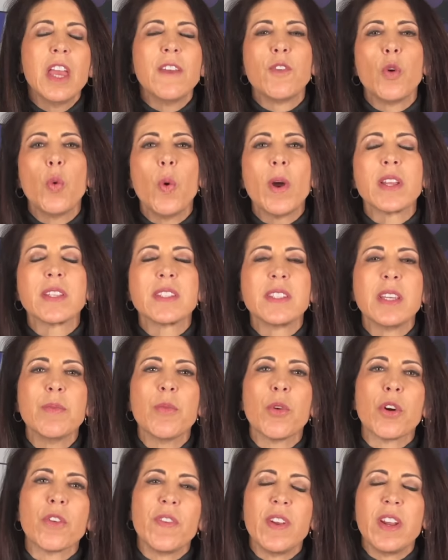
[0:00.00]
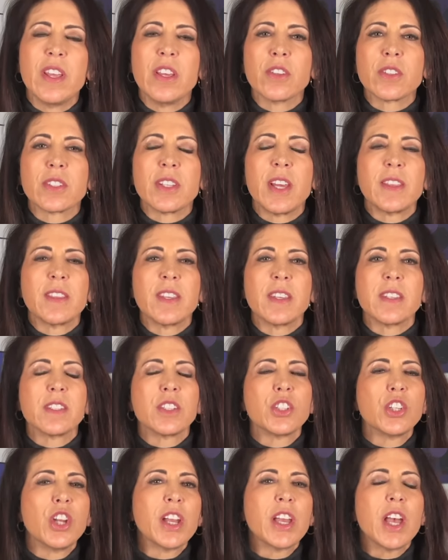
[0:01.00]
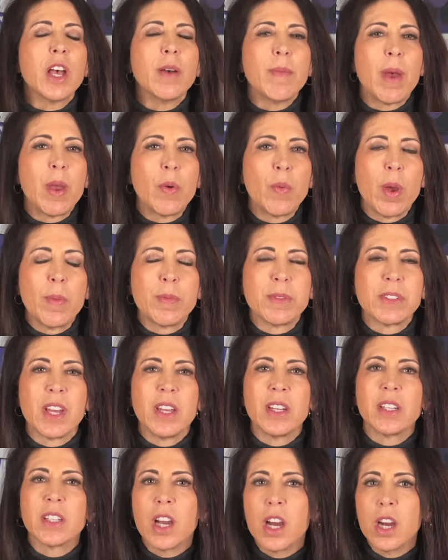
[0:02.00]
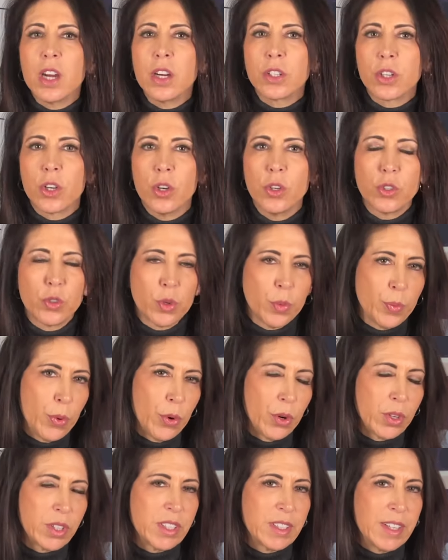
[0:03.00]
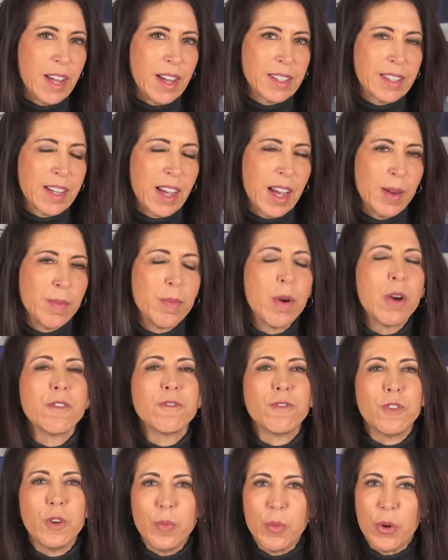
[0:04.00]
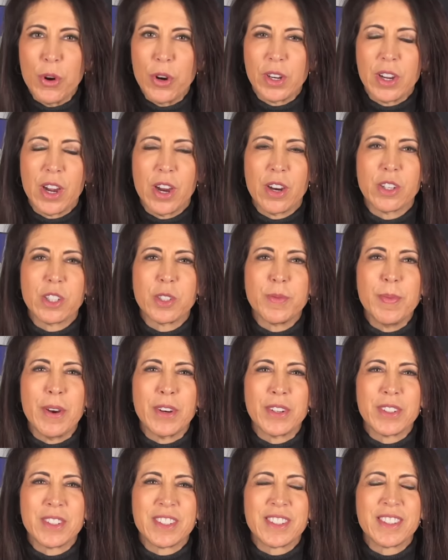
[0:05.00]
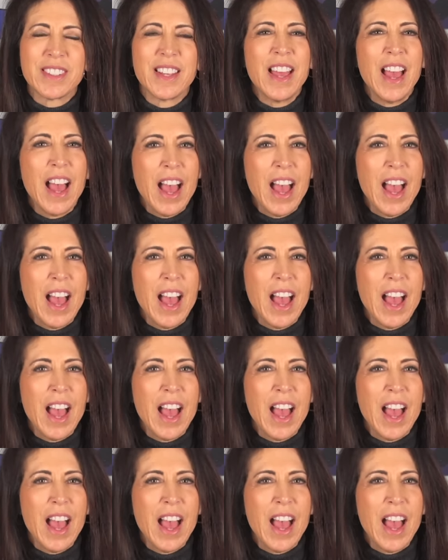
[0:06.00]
If you want to see more videos, videos like this, check out my website, carcoachreports.com, for more car smarts.